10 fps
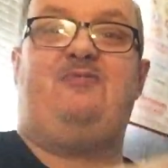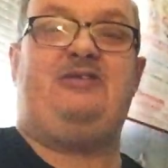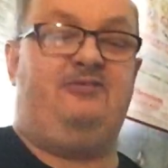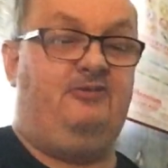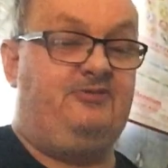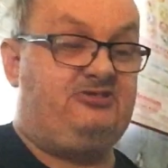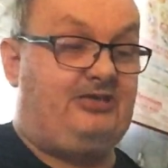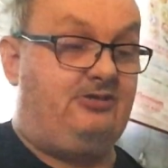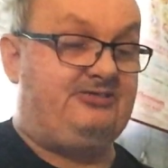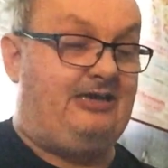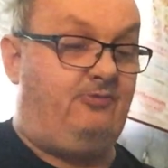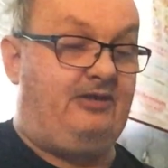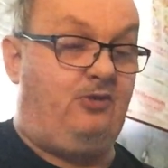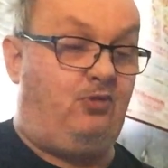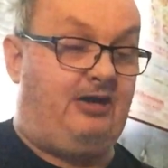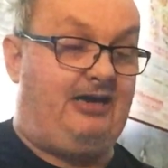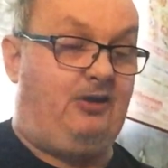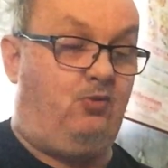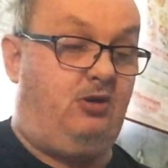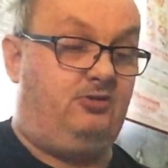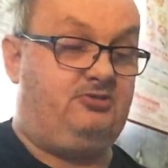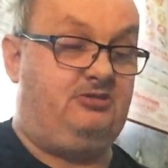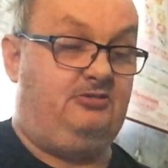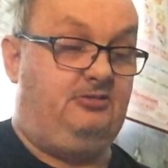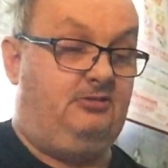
I mean, there's channels out there what I watch.